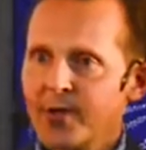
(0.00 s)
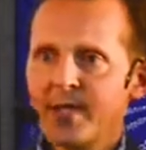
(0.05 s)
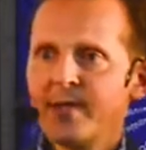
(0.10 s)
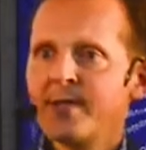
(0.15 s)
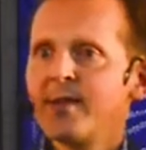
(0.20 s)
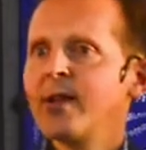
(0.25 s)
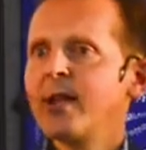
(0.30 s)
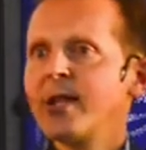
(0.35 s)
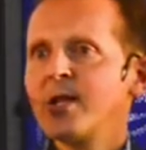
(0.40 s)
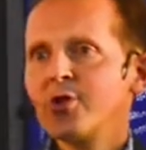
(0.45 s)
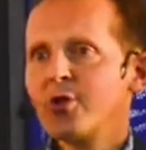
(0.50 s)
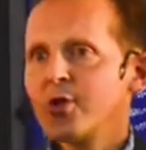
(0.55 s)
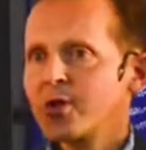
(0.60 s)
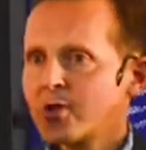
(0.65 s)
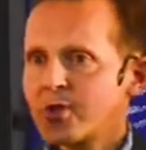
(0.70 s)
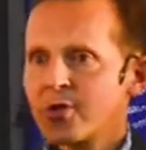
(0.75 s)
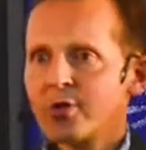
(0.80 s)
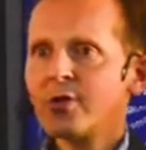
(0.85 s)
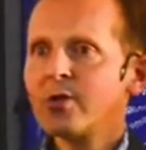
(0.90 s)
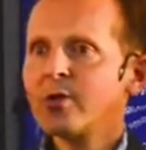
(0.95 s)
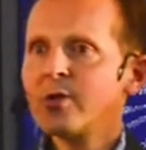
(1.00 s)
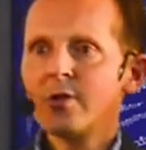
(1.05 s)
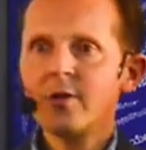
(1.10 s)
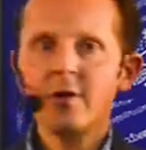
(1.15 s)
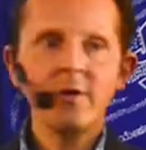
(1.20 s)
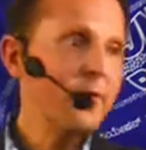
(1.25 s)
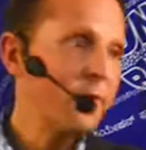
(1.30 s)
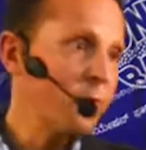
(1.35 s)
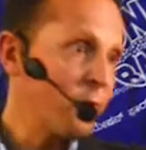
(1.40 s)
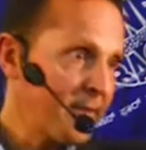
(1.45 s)
the internal
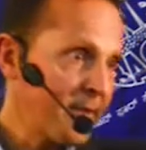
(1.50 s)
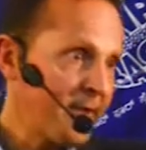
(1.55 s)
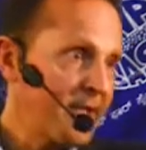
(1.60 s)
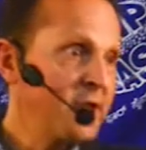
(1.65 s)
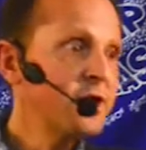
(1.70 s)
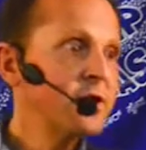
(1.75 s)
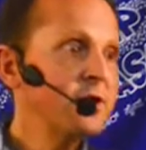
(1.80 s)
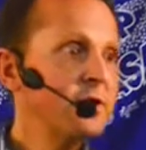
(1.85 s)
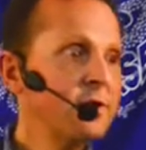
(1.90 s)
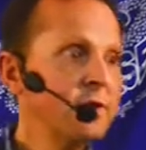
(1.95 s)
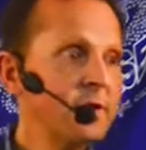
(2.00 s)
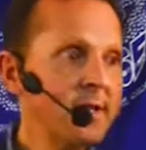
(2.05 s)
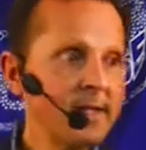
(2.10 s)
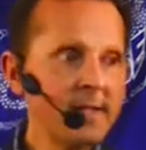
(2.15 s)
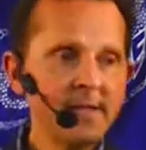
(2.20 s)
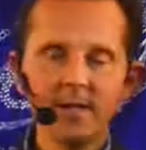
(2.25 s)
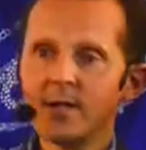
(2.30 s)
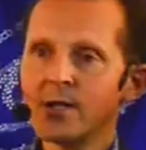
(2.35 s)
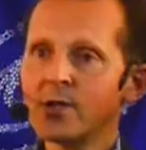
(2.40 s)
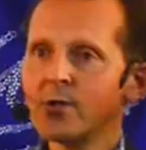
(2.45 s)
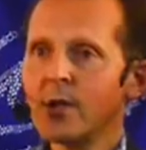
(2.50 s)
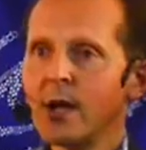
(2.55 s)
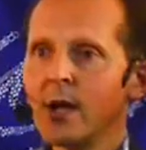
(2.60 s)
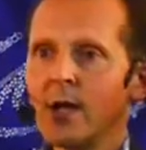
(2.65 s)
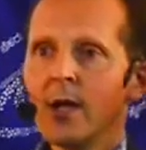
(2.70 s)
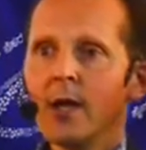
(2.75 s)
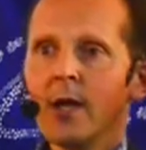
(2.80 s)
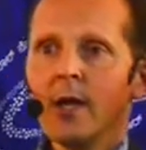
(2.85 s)
structure, uh, the rotation, et cetera.